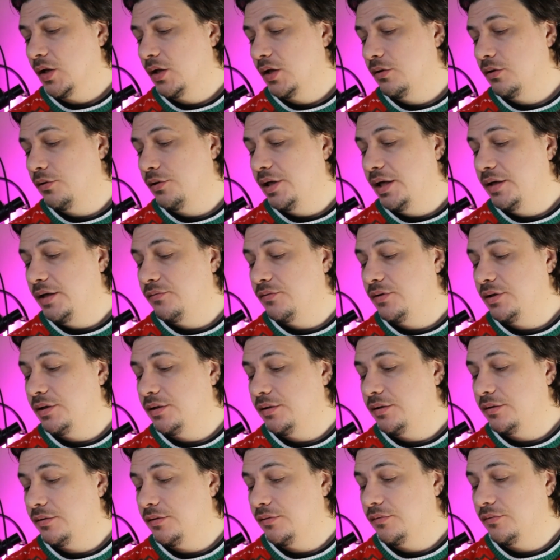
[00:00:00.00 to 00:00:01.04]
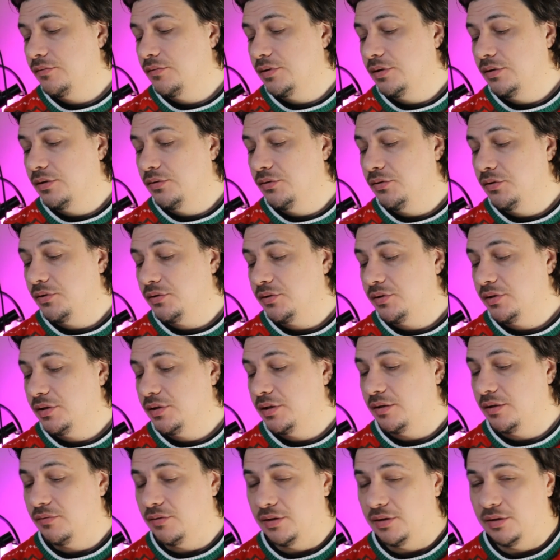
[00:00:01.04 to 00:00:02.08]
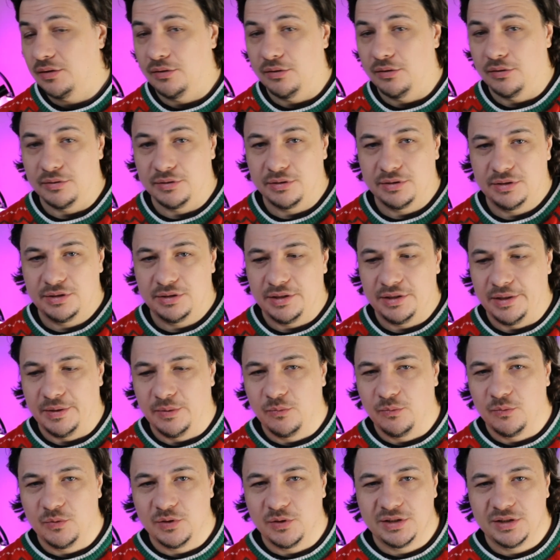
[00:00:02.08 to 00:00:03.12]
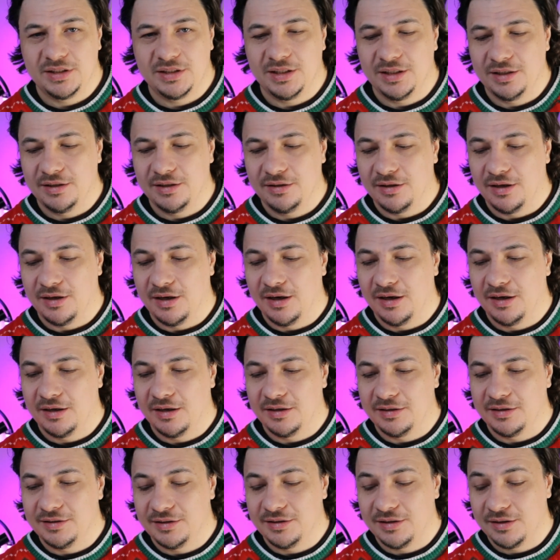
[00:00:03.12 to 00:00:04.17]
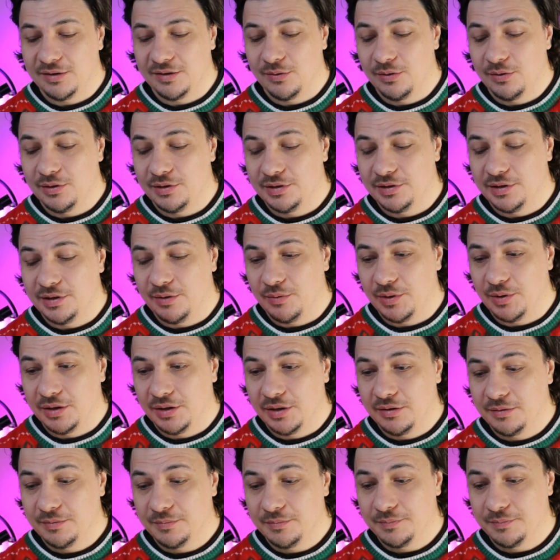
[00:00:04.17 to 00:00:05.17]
Today we will not have a long stream. We still are in a holiday week.